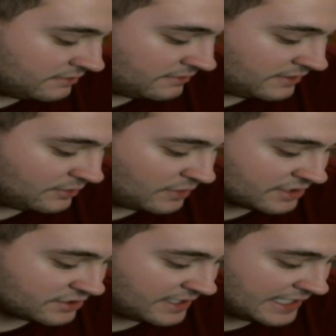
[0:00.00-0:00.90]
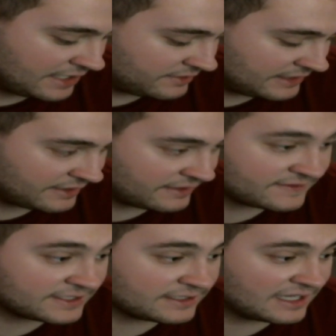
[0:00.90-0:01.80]
you want to try out now that you've
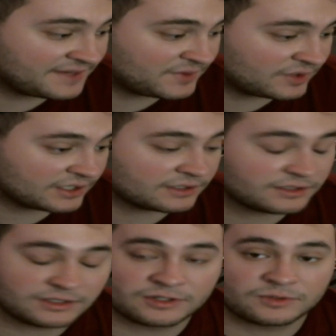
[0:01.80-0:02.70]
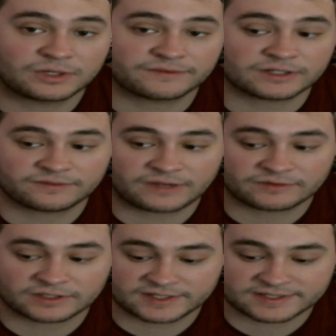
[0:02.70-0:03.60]
seen them, or whatever your
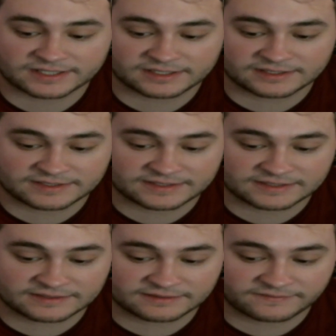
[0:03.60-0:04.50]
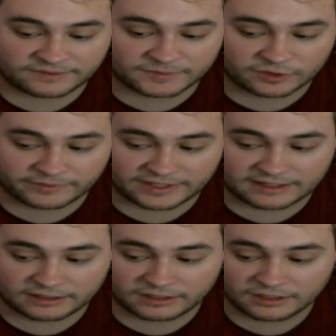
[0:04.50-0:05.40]
favorite disc is from your
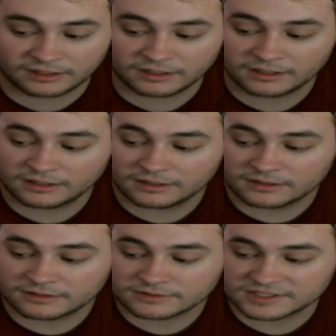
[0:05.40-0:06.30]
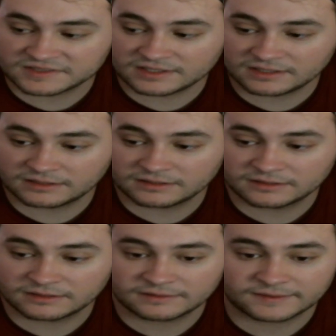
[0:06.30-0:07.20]
bag. Just
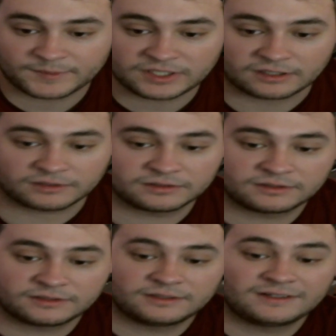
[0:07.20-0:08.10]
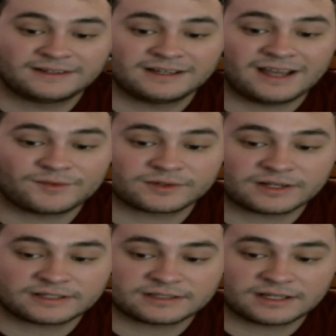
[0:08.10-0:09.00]
let me know. Have a
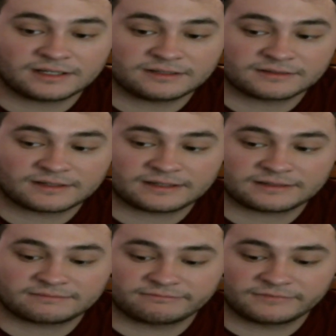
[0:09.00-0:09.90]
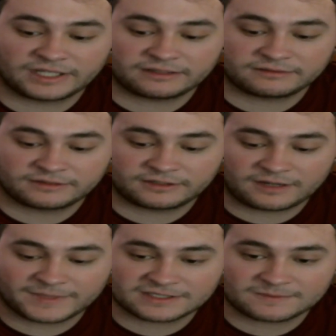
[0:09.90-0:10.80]
great day. Like,
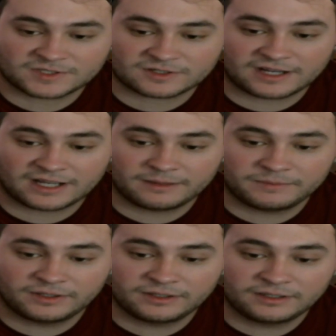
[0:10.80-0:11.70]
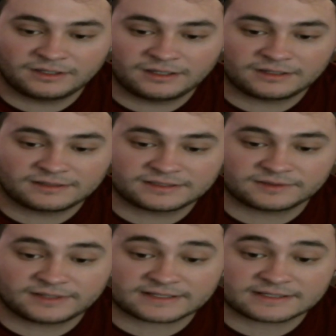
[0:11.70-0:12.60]
comment, subscribe. Until
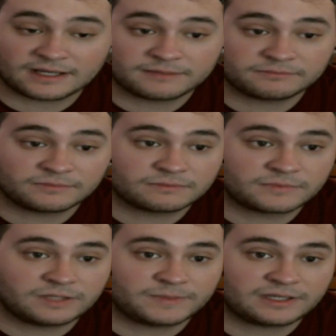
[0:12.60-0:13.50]
next time, keep it